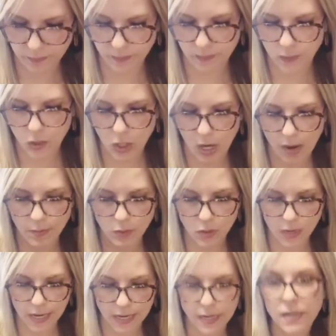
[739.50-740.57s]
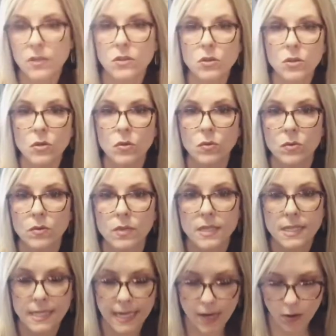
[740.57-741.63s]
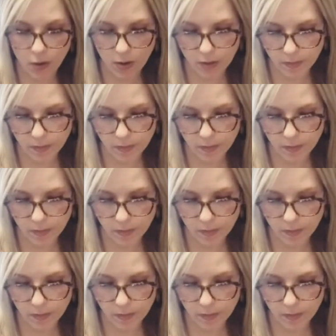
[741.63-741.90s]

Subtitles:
Chapter 82, The Secret.